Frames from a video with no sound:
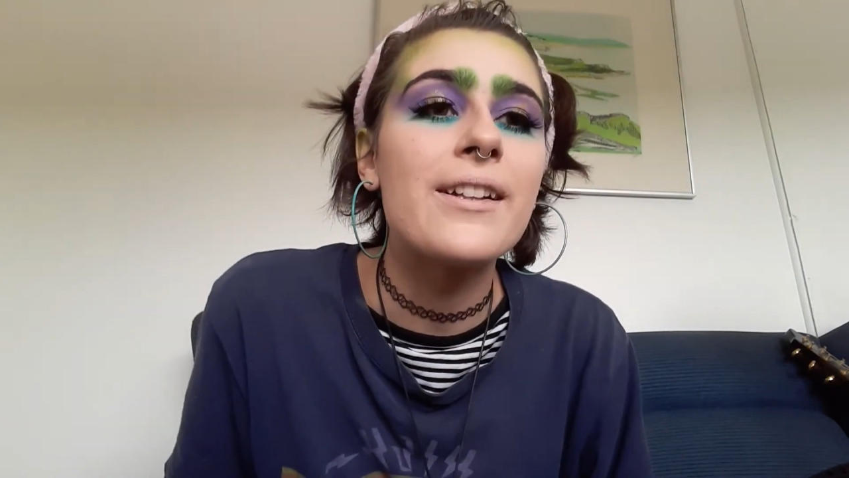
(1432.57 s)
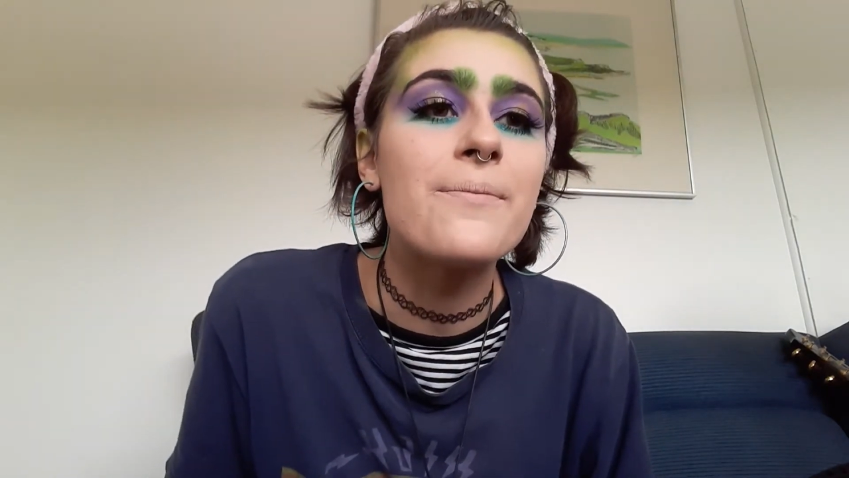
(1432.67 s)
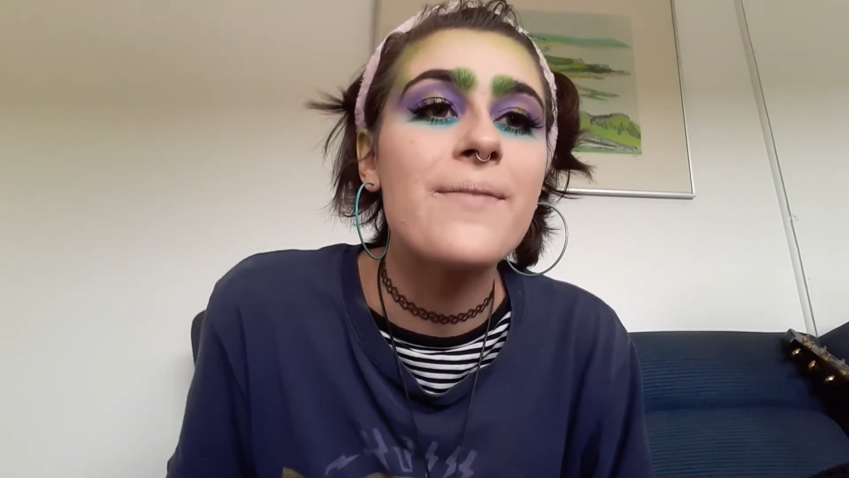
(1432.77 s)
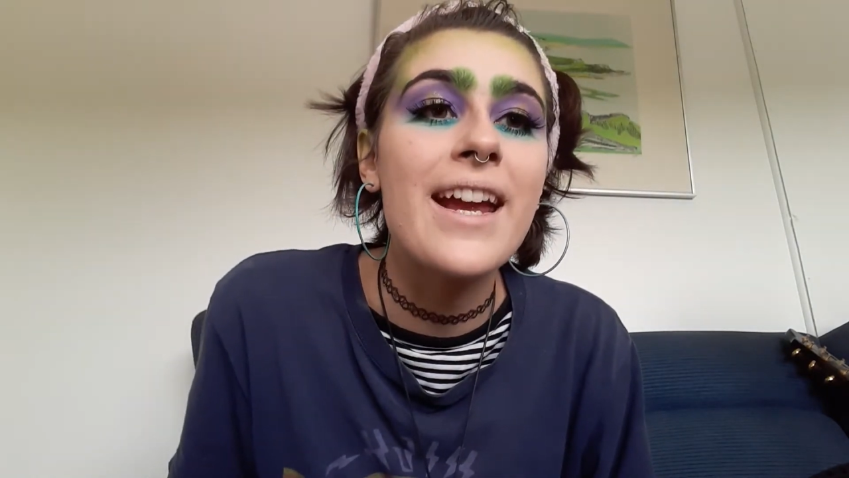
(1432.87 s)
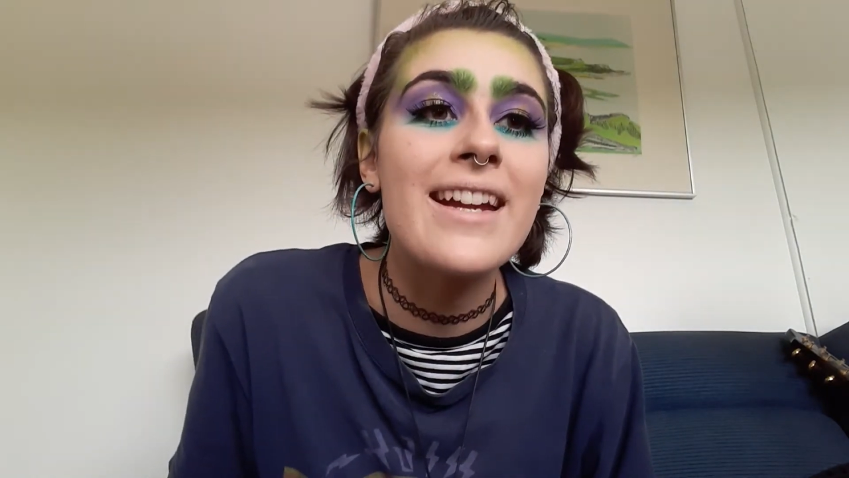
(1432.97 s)

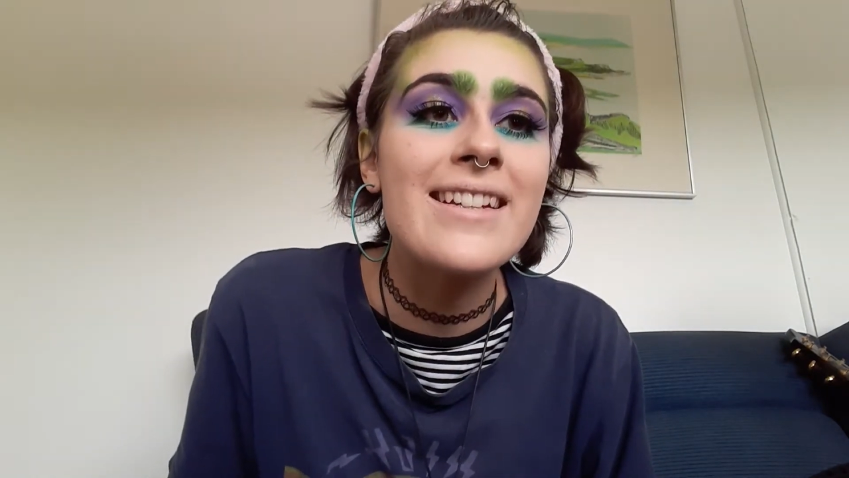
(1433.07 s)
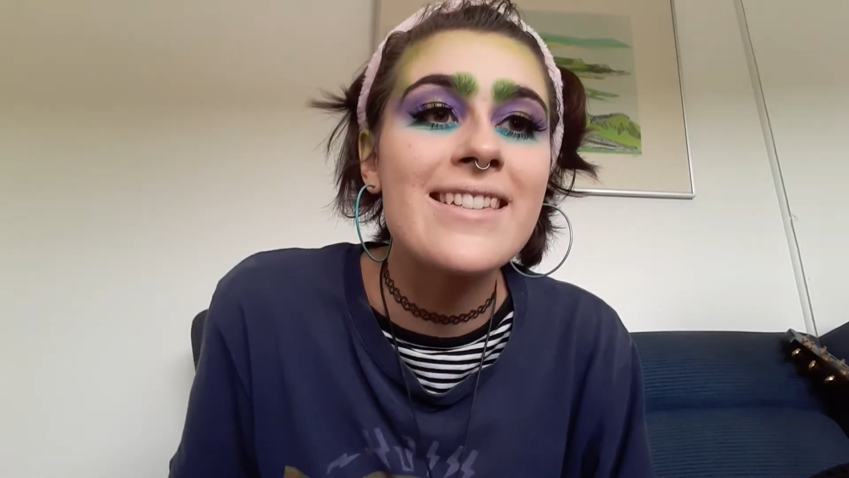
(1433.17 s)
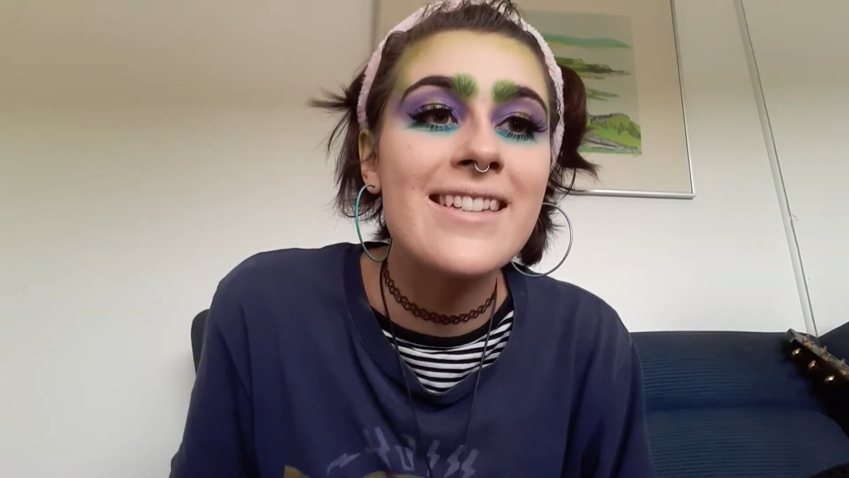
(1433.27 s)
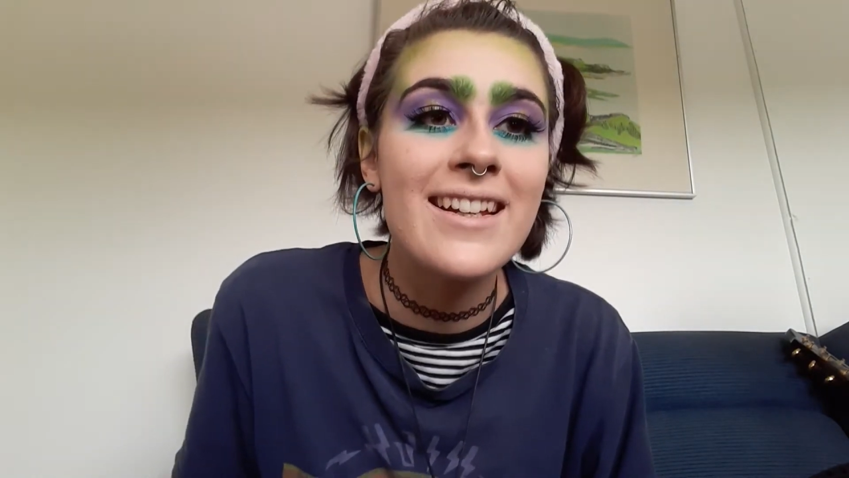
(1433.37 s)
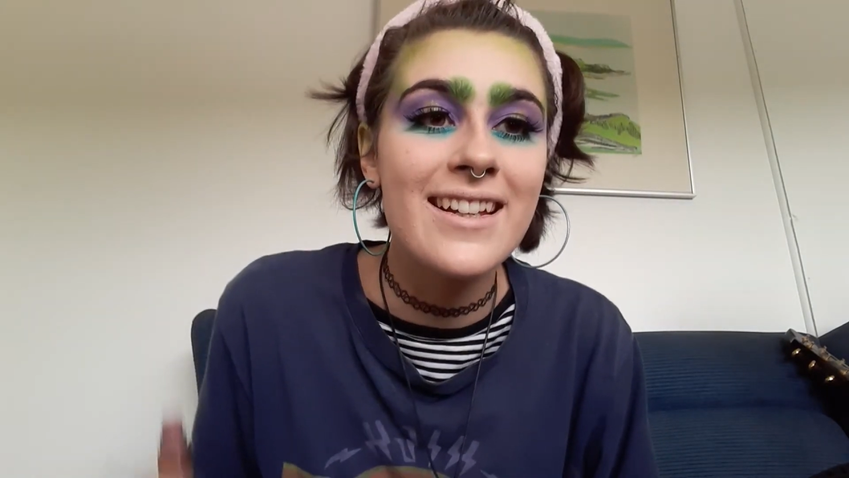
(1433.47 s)

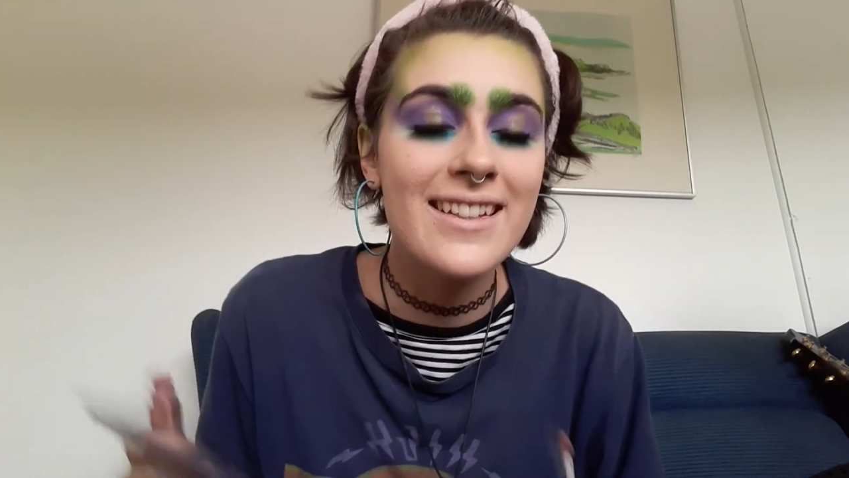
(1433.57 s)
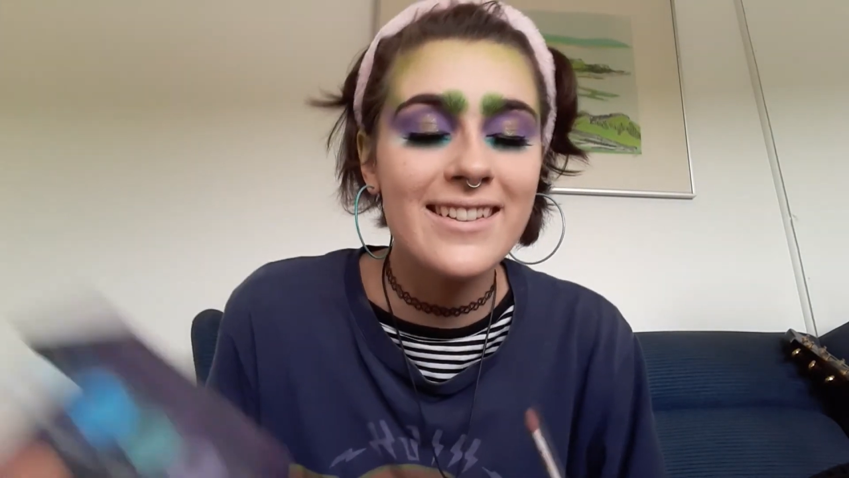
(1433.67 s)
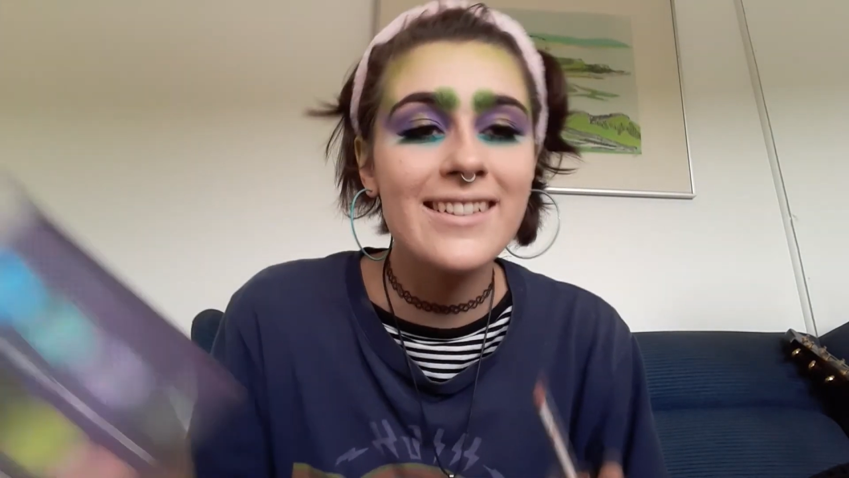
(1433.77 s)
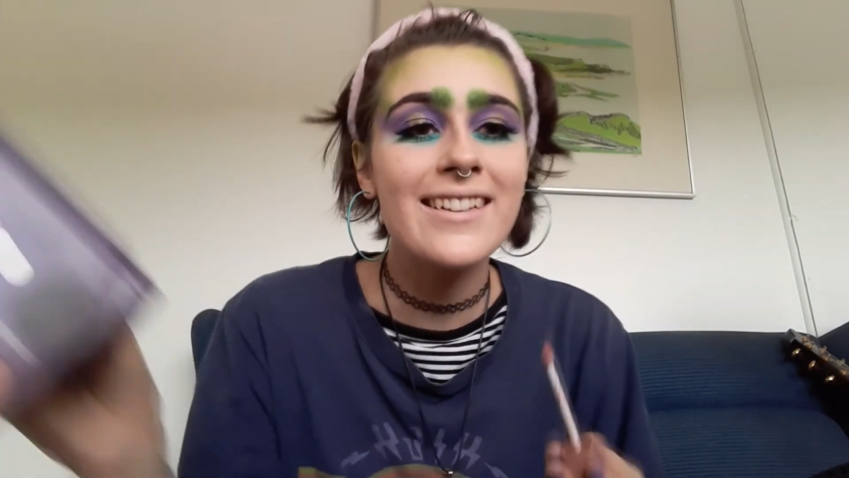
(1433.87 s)
amazing.